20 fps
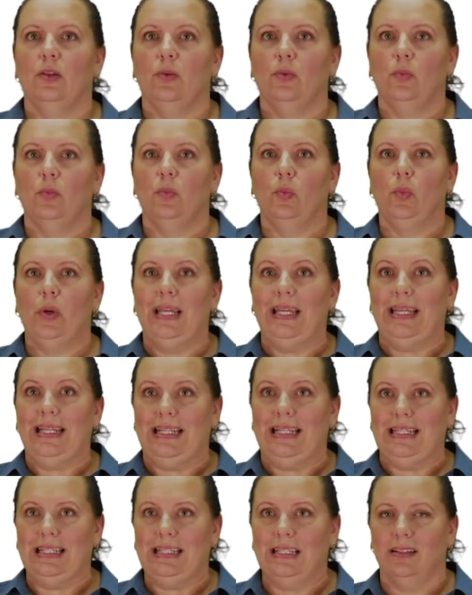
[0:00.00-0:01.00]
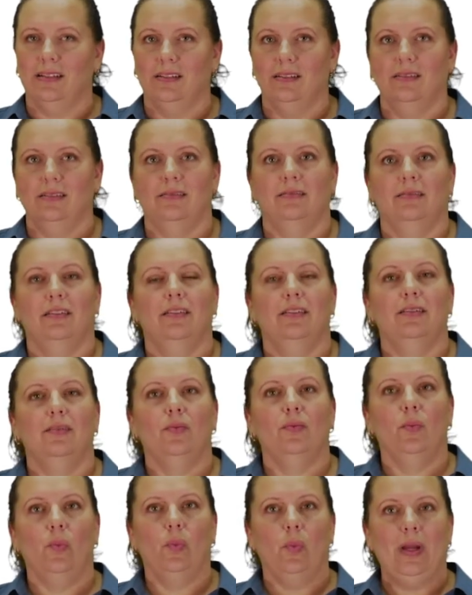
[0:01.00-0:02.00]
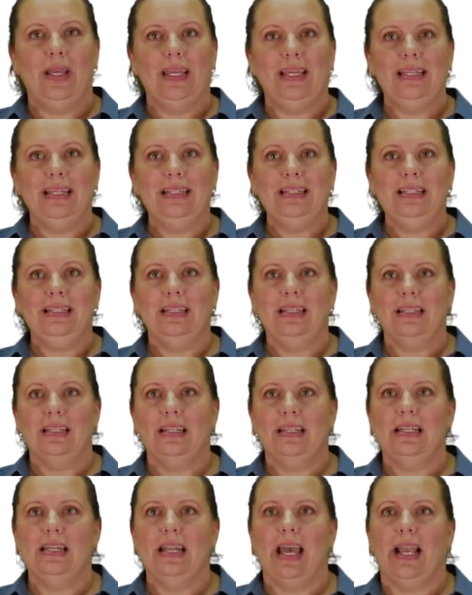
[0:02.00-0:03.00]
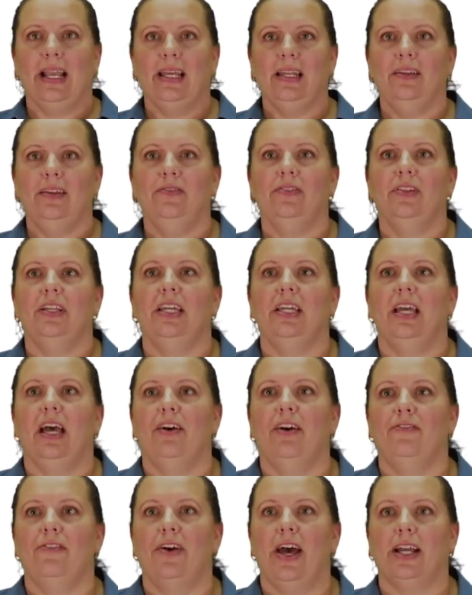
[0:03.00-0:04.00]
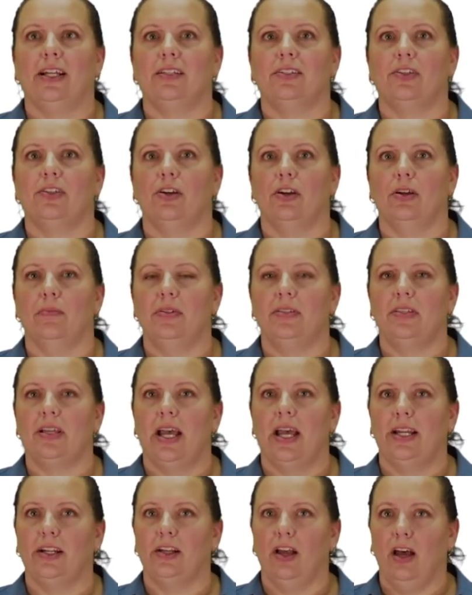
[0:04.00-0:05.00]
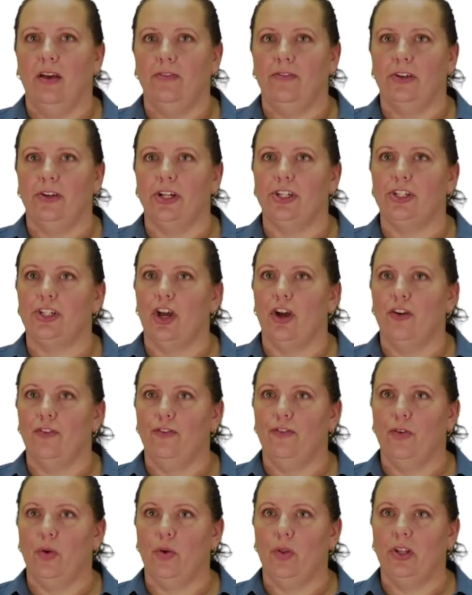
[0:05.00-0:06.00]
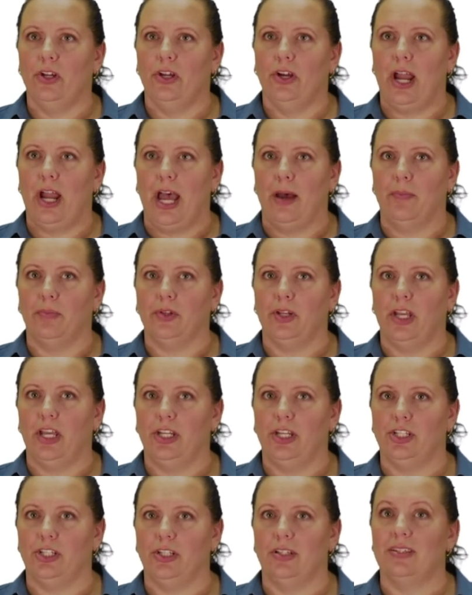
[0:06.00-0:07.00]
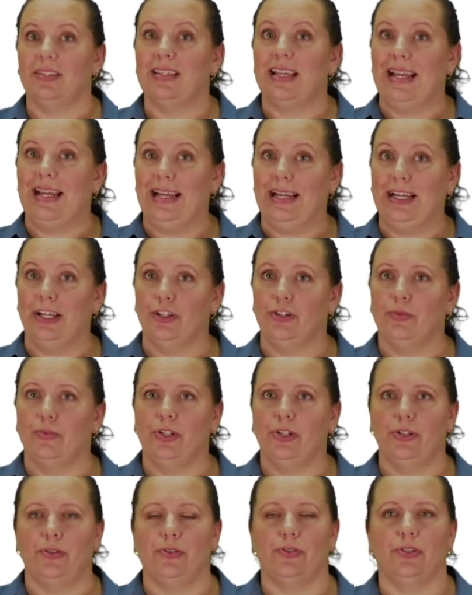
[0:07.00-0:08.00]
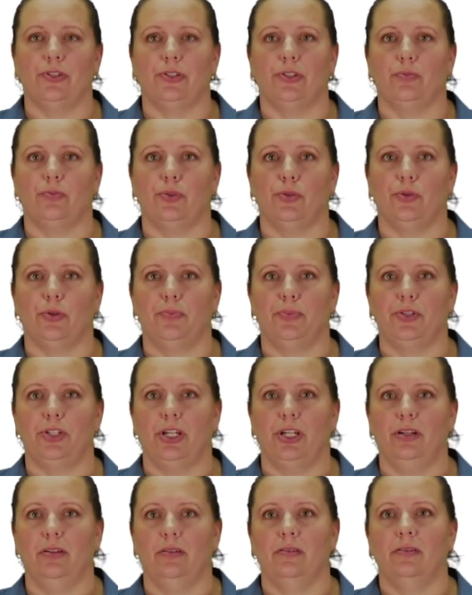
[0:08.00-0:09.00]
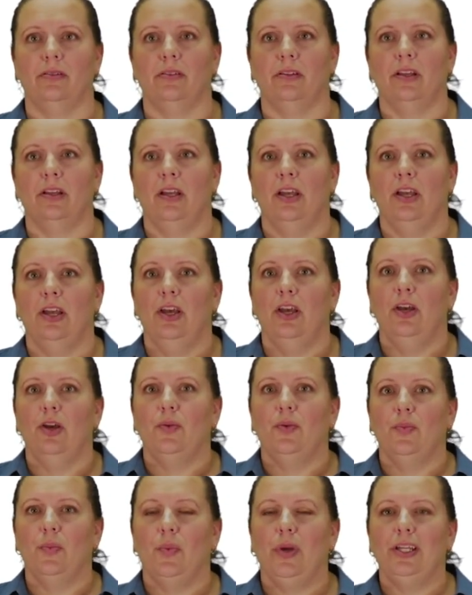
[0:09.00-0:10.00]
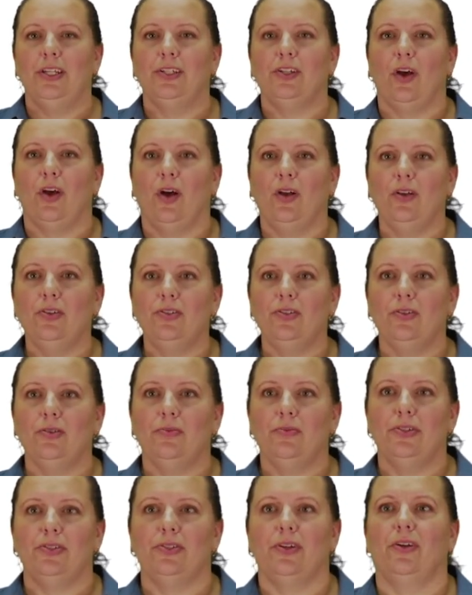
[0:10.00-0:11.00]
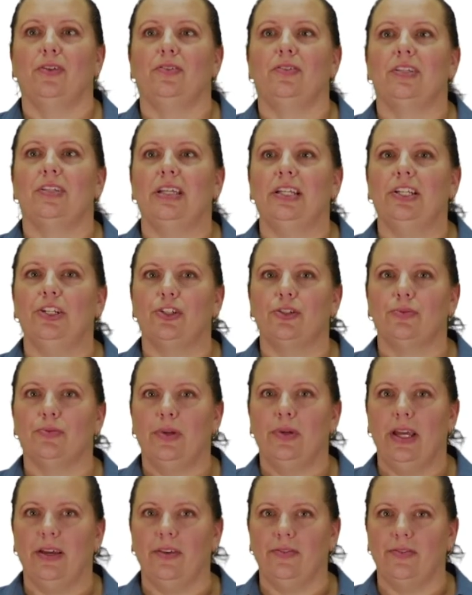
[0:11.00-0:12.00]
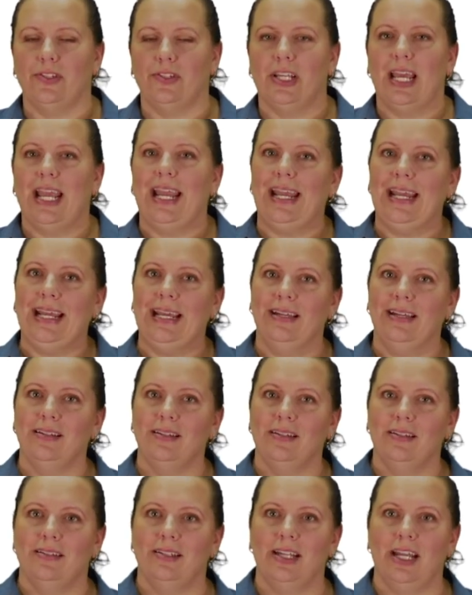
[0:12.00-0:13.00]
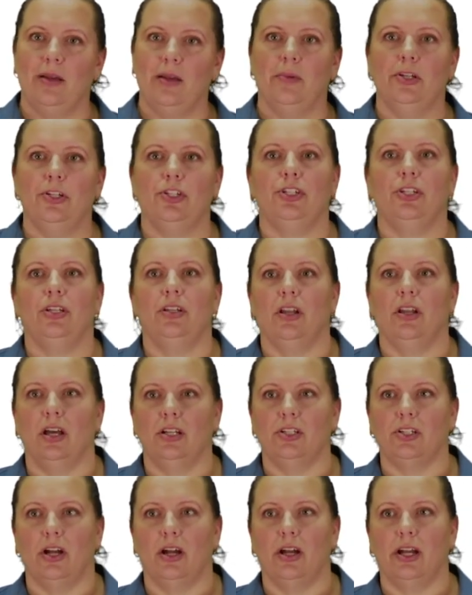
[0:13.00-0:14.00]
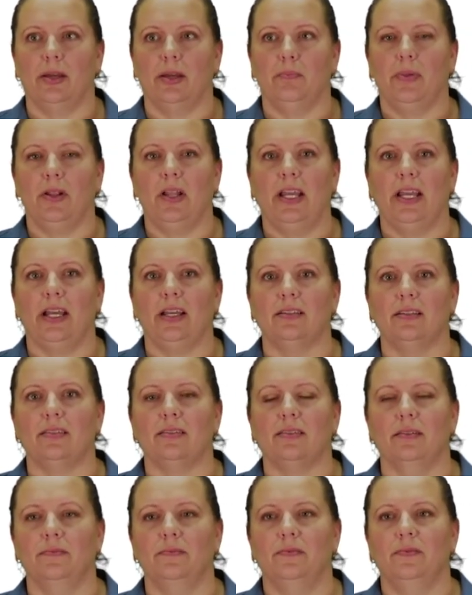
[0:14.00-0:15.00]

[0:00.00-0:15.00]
Wind. Wind negatively affects herbicide coverage of foliar applications and reduces absorption. Wind also results in drift and damage to non-target plants.